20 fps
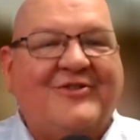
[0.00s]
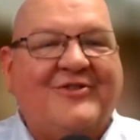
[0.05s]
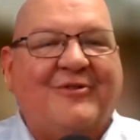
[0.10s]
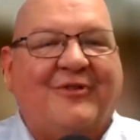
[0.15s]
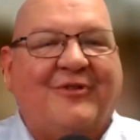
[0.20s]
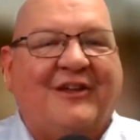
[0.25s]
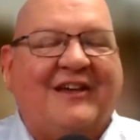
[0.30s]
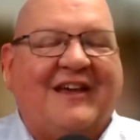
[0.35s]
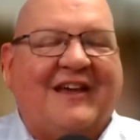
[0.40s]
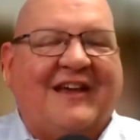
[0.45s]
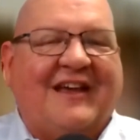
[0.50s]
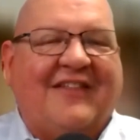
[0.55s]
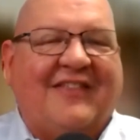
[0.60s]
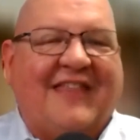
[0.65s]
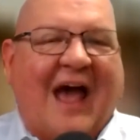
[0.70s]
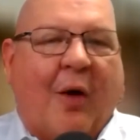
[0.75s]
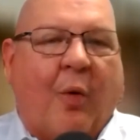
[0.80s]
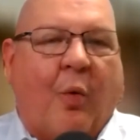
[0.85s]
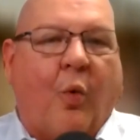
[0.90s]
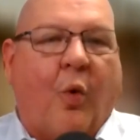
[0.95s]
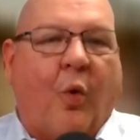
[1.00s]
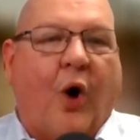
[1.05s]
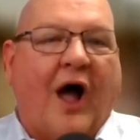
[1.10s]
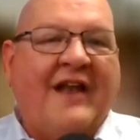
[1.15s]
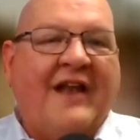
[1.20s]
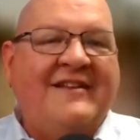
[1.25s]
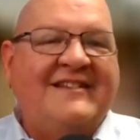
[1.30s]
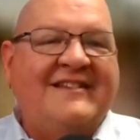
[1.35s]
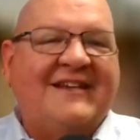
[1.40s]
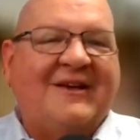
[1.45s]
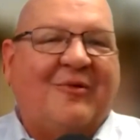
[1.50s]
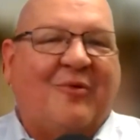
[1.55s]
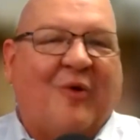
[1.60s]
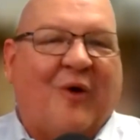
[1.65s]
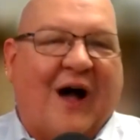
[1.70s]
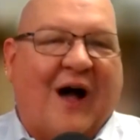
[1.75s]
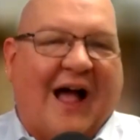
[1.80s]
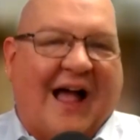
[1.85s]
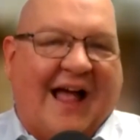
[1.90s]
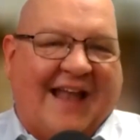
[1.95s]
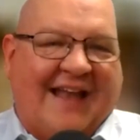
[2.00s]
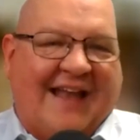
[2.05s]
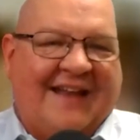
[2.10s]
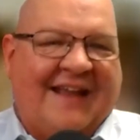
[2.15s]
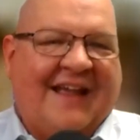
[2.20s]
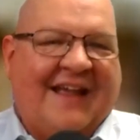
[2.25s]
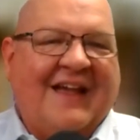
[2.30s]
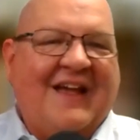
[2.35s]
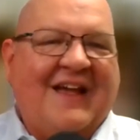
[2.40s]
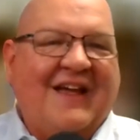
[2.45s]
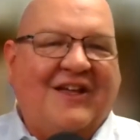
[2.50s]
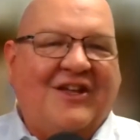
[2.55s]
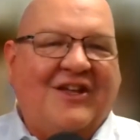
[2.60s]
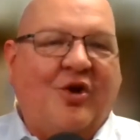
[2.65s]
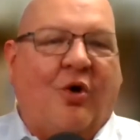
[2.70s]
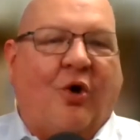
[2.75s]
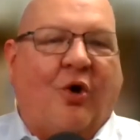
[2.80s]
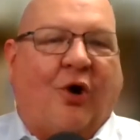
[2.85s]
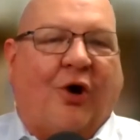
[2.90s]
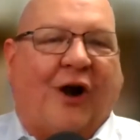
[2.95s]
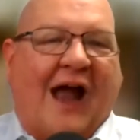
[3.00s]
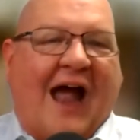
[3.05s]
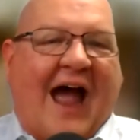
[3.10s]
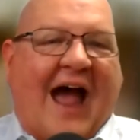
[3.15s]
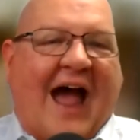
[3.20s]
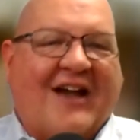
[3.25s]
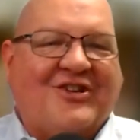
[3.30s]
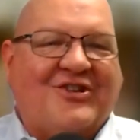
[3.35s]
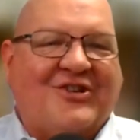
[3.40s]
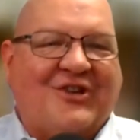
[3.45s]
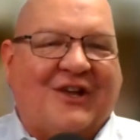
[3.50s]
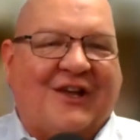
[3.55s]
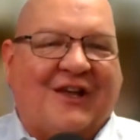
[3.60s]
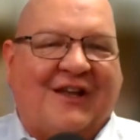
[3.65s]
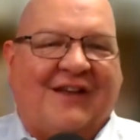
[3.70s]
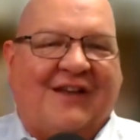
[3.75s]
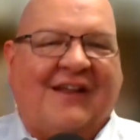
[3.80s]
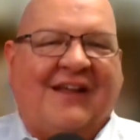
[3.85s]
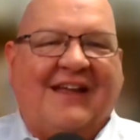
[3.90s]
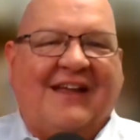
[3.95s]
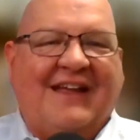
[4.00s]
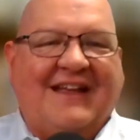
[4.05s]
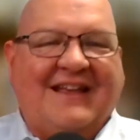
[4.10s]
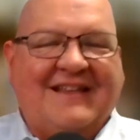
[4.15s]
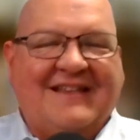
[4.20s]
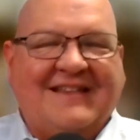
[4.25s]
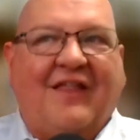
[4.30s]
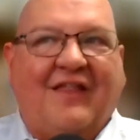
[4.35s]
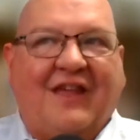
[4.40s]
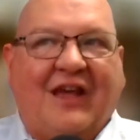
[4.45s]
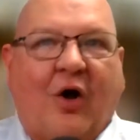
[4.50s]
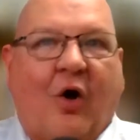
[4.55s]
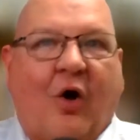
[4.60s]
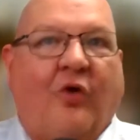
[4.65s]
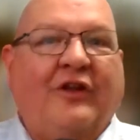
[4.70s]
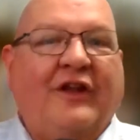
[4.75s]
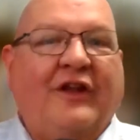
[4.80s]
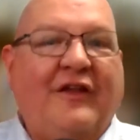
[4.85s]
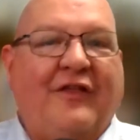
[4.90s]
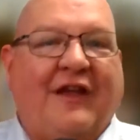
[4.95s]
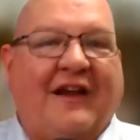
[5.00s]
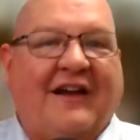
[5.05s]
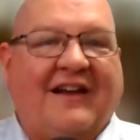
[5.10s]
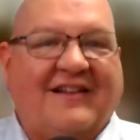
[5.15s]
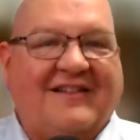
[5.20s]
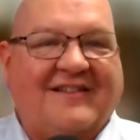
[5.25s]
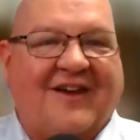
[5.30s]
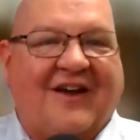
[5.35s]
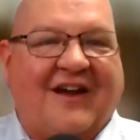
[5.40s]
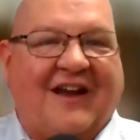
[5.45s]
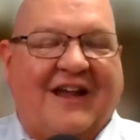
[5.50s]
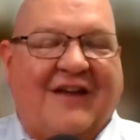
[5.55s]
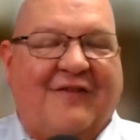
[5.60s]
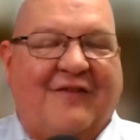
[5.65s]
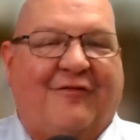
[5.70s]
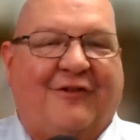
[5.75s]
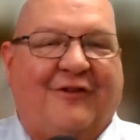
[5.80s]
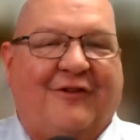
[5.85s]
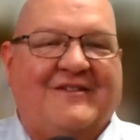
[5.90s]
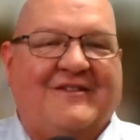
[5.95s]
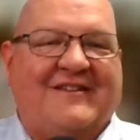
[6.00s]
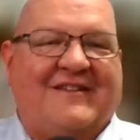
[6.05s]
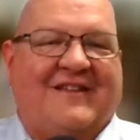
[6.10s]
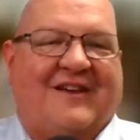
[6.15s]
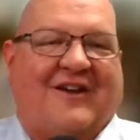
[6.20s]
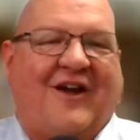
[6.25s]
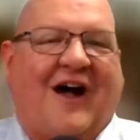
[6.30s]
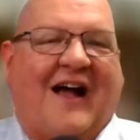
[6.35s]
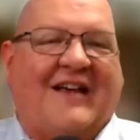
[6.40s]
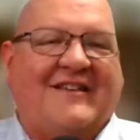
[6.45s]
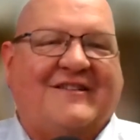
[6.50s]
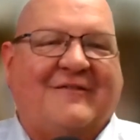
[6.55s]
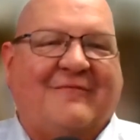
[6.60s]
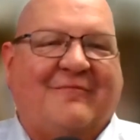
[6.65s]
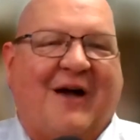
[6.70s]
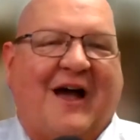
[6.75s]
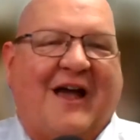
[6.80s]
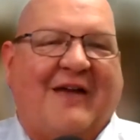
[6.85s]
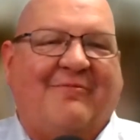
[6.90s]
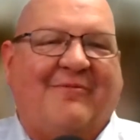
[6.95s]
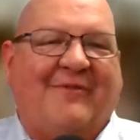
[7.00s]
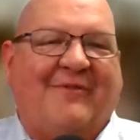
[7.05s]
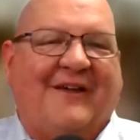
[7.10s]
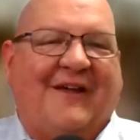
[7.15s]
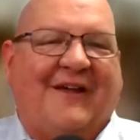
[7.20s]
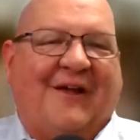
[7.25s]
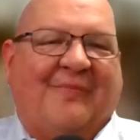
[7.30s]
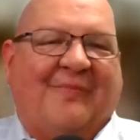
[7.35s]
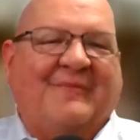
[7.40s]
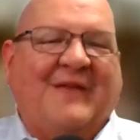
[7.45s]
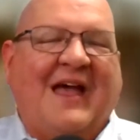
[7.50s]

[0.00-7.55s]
truly can get that one to one, your action is the only thing that's going to influence the cost of my bill.